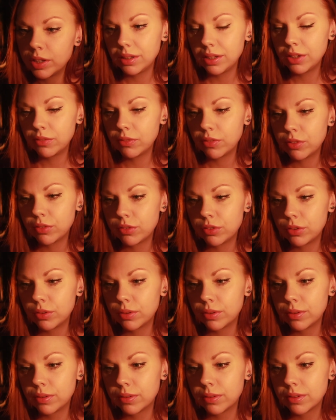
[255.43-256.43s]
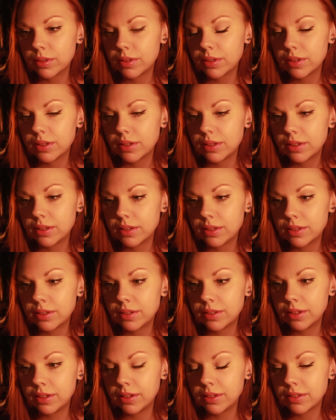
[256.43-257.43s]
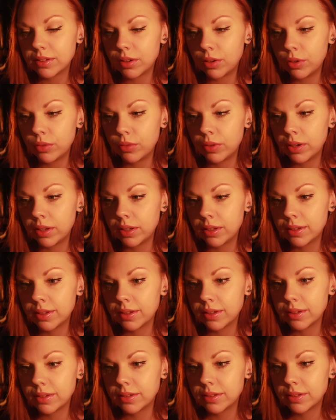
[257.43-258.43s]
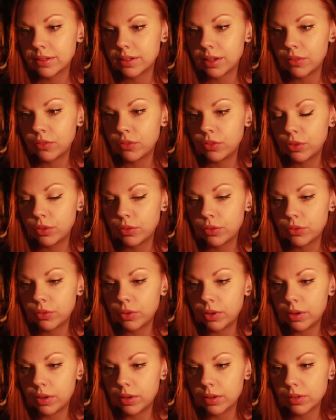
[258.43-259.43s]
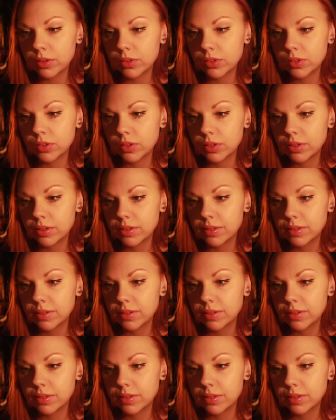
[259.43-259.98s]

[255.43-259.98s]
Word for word: Even through, she's already kissed a few frogs.